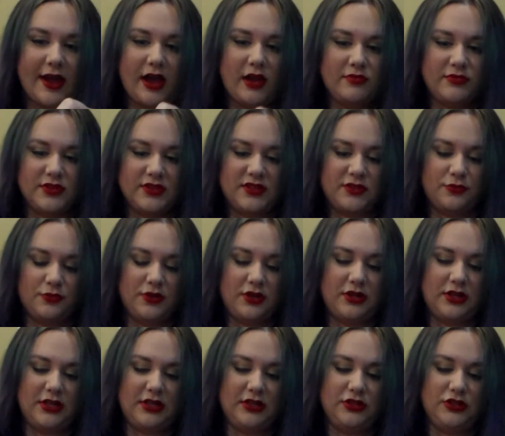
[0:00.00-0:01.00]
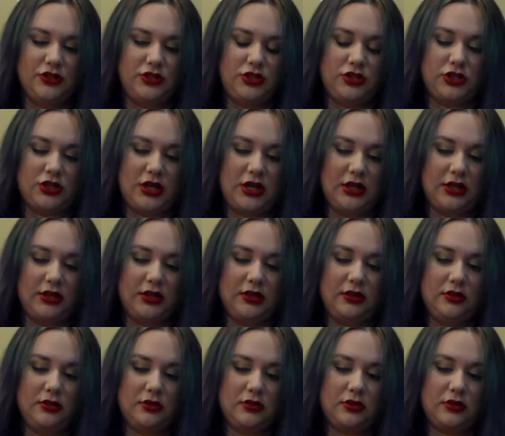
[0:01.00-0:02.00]
have this one in
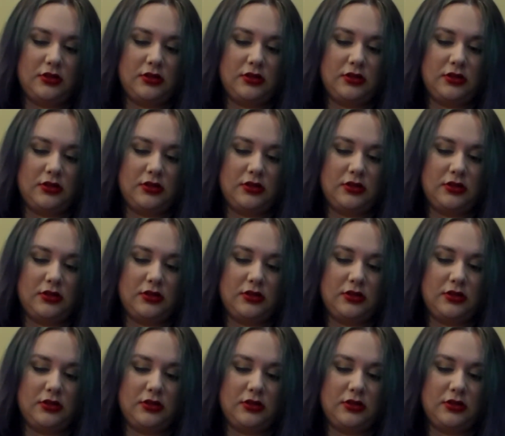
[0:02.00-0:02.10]
Jaded.